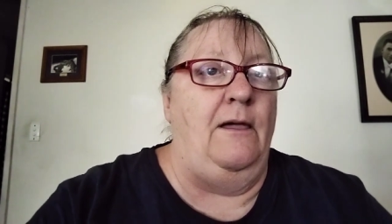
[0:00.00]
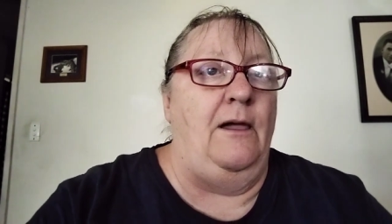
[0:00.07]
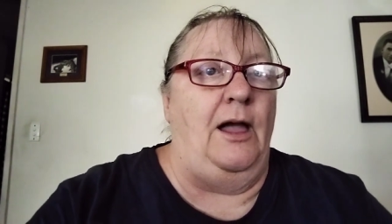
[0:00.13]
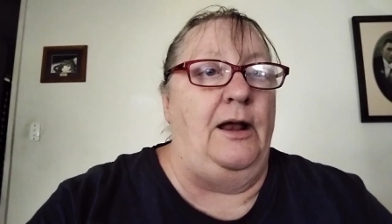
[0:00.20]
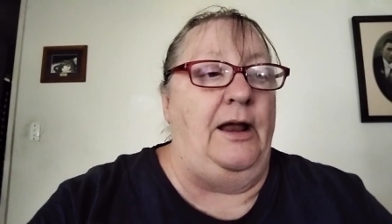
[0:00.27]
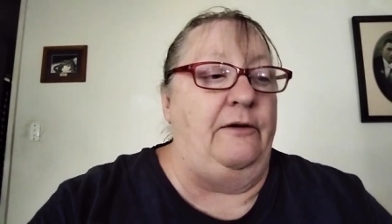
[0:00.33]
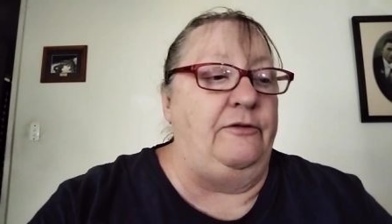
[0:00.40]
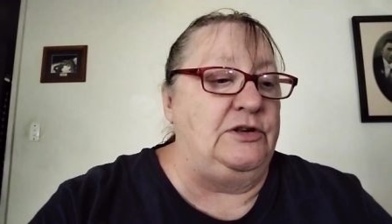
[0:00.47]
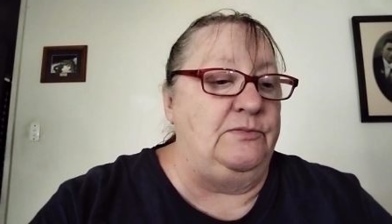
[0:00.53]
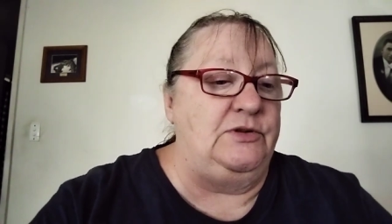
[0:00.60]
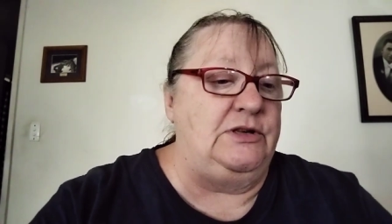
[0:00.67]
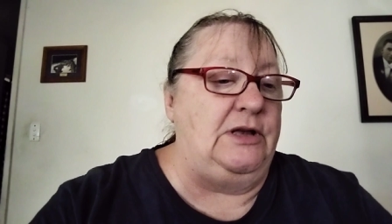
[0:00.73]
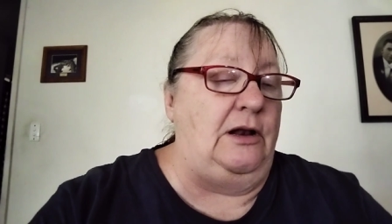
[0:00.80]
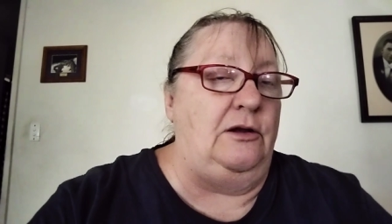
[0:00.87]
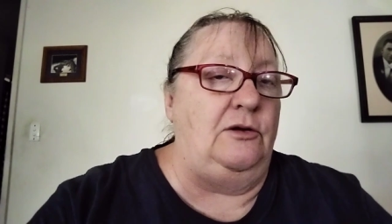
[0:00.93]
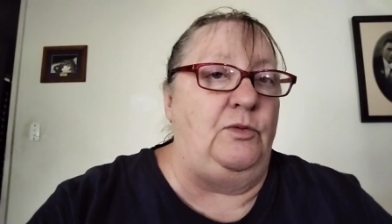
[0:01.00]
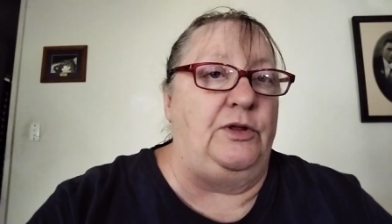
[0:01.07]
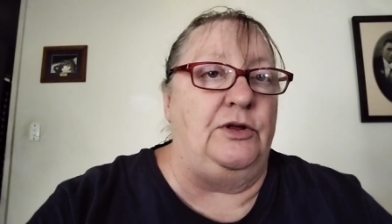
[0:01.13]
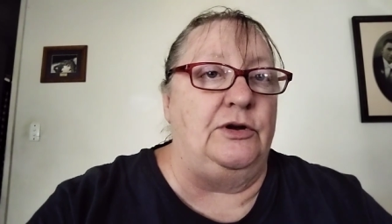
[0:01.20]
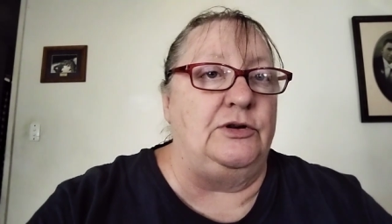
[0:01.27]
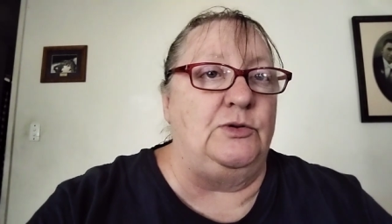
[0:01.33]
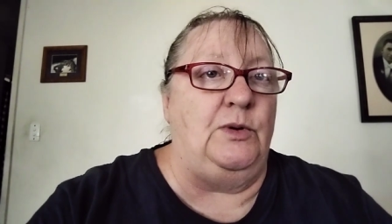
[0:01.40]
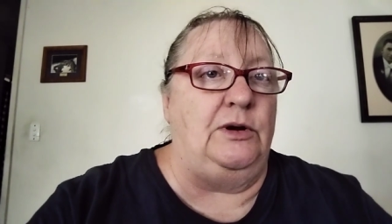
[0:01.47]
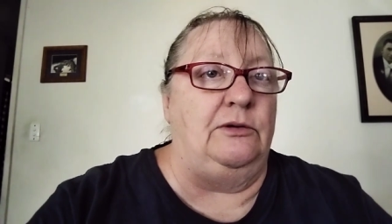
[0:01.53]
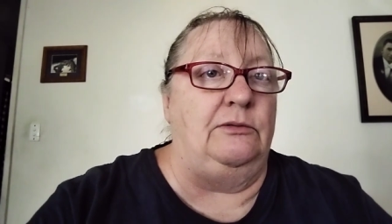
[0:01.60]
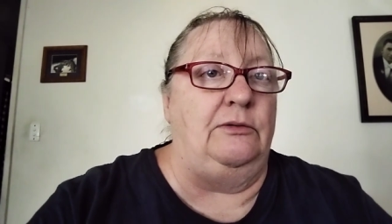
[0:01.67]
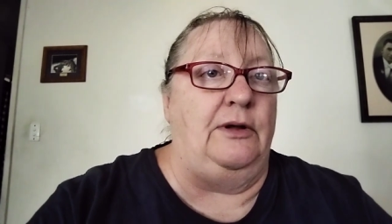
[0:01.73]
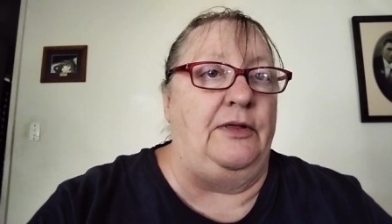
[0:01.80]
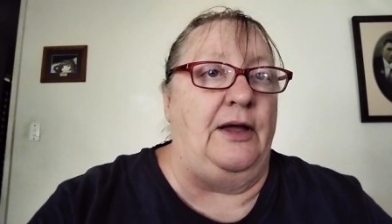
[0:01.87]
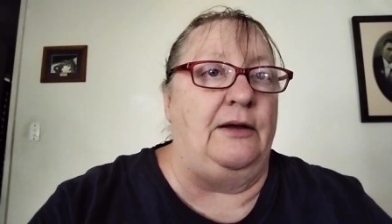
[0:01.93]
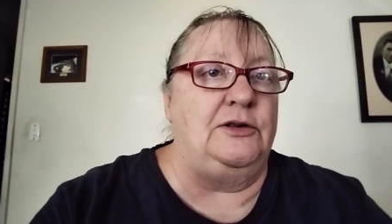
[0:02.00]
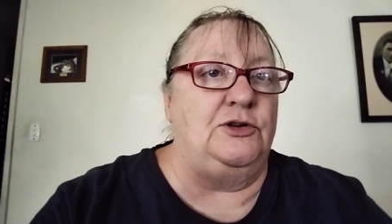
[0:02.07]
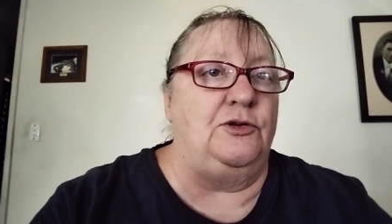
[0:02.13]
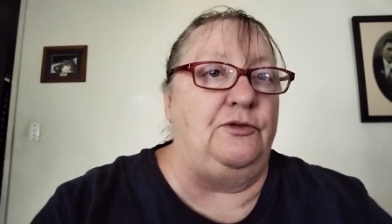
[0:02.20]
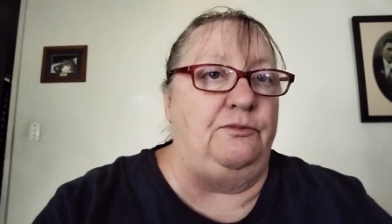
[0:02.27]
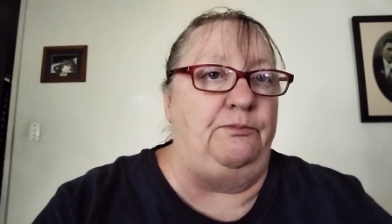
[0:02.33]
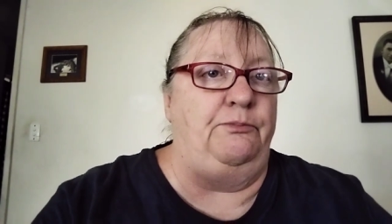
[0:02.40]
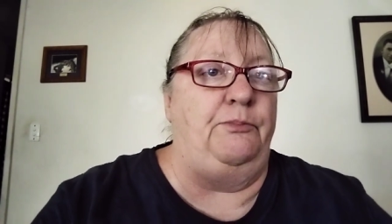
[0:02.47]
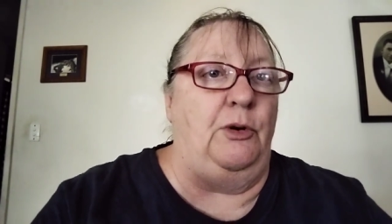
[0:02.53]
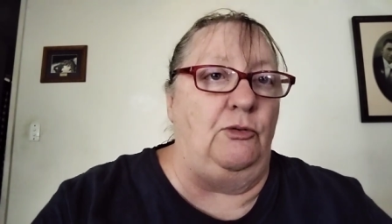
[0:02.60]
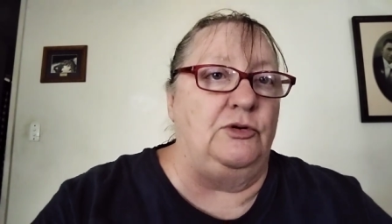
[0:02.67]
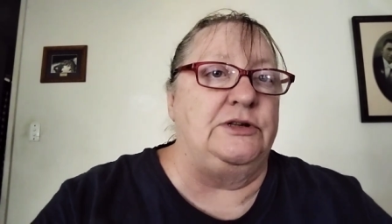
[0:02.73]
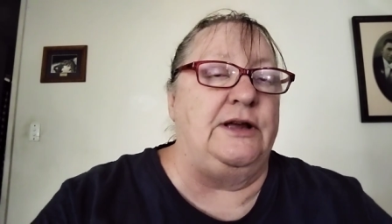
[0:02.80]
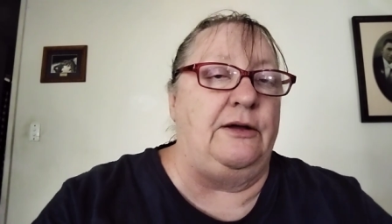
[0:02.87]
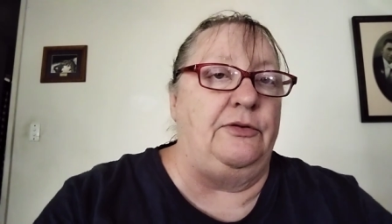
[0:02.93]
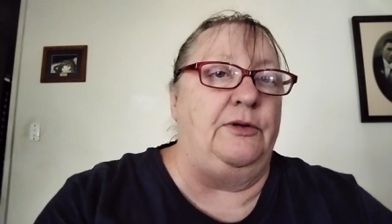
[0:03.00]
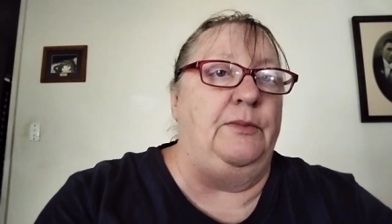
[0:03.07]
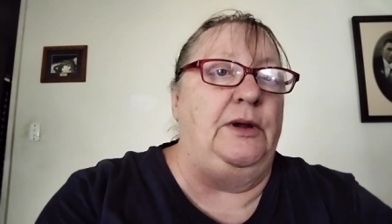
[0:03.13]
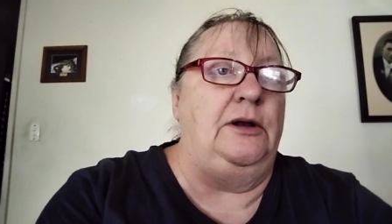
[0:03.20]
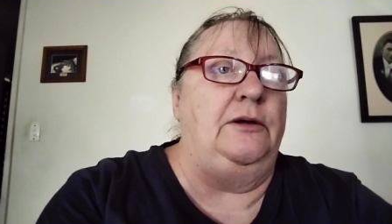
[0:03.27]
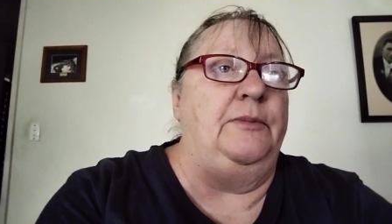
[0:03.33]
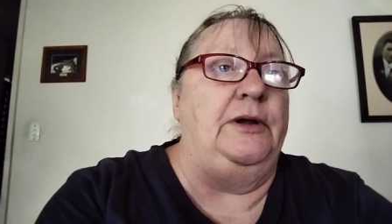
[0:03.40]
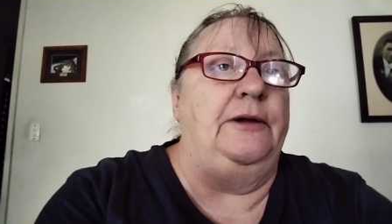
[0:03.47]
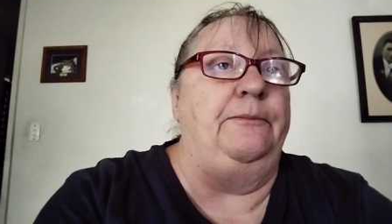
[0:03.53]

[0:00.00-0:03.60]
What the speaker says: and have some salad with it as well, and that sort of bulks out the meal a bit.